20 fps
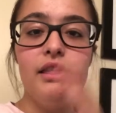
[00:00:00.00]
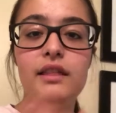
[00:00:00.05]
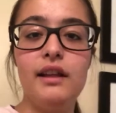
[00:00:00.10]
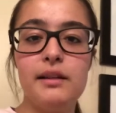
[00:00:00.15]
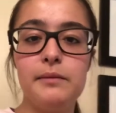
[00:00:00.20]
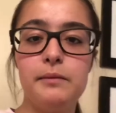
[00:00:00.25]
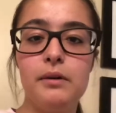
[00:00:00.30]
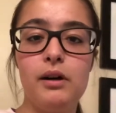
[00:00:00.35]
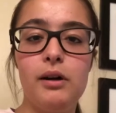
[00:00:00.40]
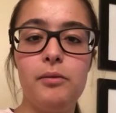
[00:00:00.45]

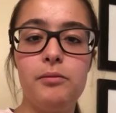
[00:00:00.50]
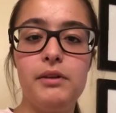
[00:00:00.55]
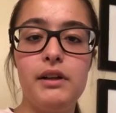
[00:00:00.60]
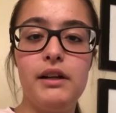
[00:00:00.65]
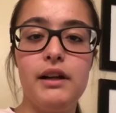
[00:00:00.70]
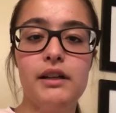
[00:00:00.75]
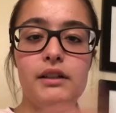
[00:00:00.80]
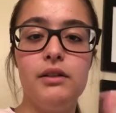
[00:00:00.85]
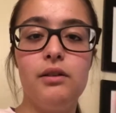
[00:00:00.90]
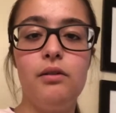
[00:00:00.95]
that's my
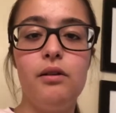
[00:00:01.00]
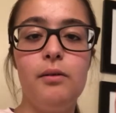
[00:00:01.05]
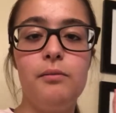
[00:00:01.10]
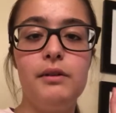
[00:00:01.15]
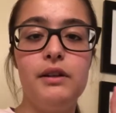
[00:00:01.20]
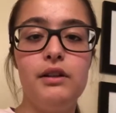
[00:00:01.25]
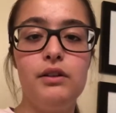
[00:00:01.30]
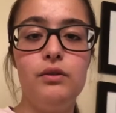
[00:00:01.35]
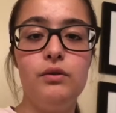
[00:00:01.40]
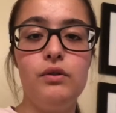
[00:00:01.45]
update, guys. So I'll
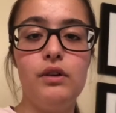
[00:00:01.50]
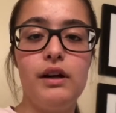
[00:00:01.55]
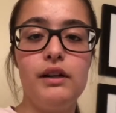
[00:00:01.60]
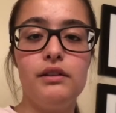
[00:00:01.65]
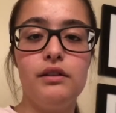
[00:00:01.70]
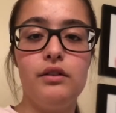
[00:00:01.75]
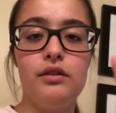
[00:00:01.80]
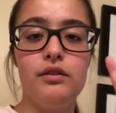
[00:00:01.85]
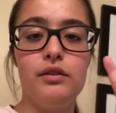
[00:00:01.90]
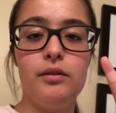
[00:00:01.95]
update you
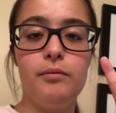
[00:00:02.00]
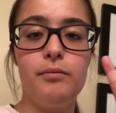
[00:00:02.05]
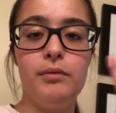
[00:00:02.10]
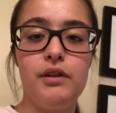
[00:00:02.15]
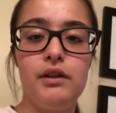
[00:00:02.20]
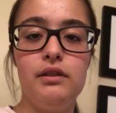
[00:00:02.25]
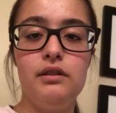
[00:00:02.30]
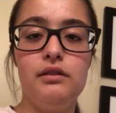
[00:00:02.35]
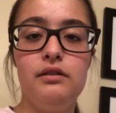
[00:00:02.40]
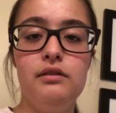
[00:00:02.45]
guys later, so
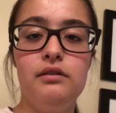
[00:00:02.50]
bye.